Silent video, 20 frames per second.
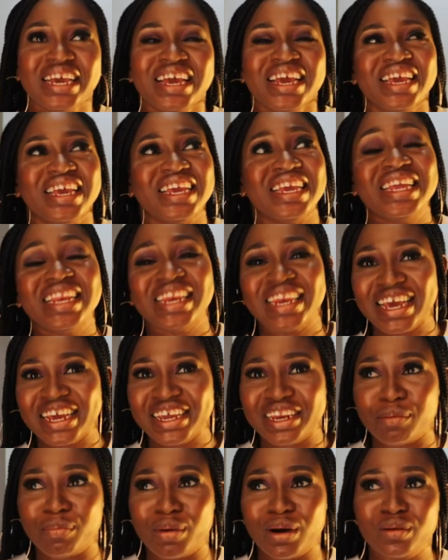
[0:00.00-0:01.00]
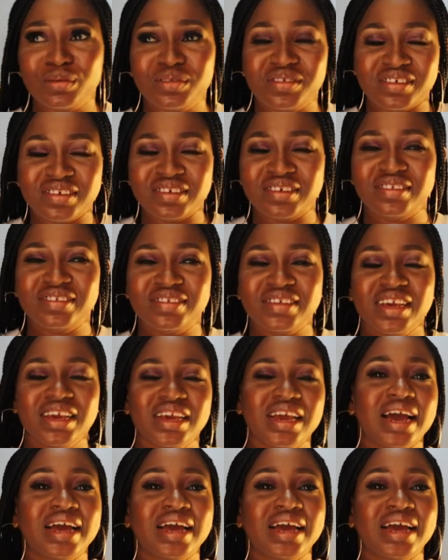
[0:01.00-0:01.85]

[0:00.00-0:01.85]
He lied about it,